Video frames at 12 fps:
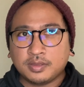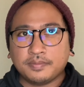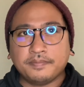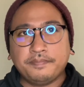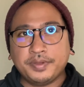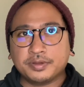
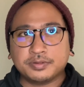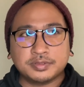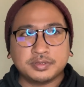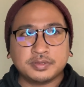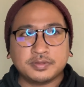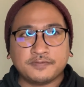build
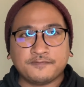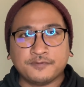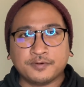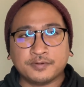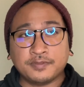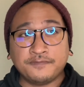
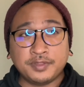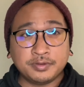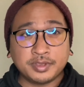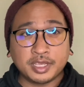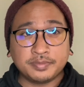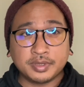for the video
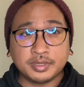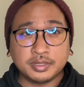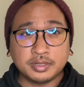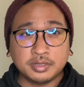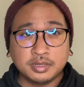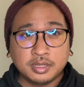game
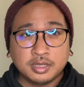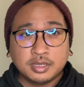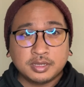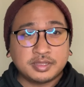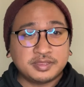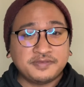in
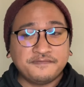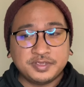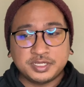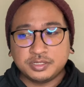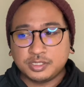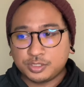the
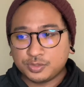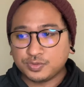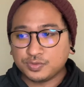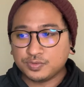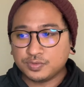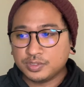Division
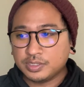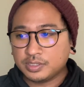2.